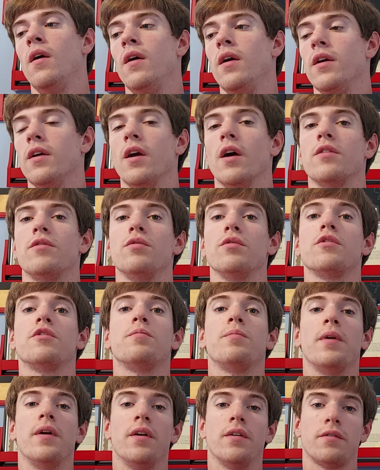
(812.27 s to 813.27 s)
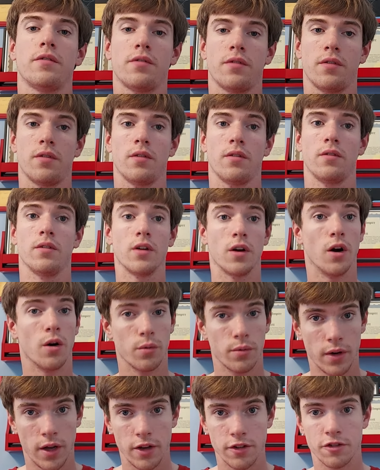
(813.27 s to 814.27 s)
he got to experience the
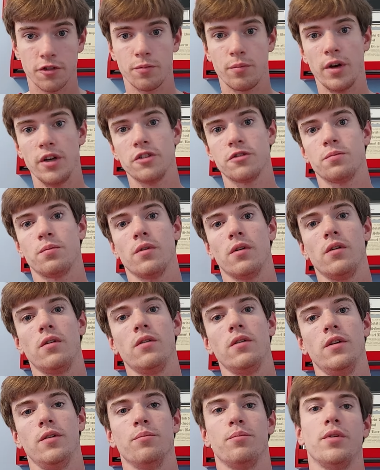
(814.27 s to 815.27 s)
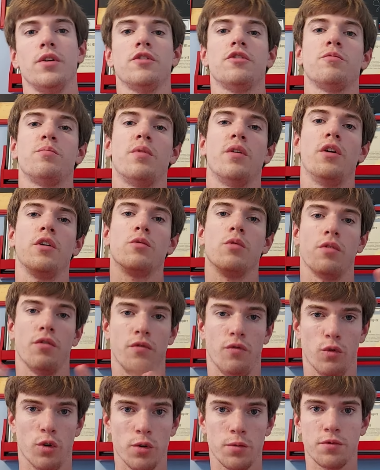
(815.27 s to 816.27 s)
golden age of baseball in Pittsburgh with
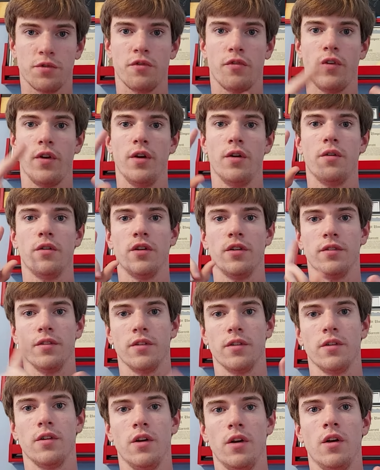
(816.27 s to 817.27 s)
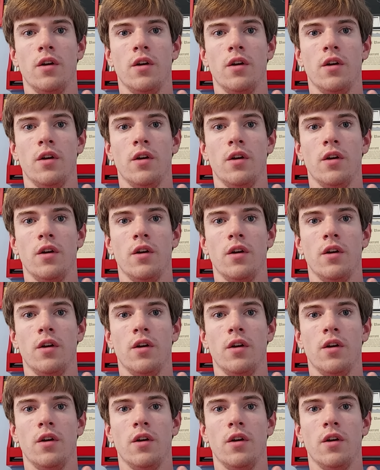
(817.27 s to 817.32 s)
Forbes Field and the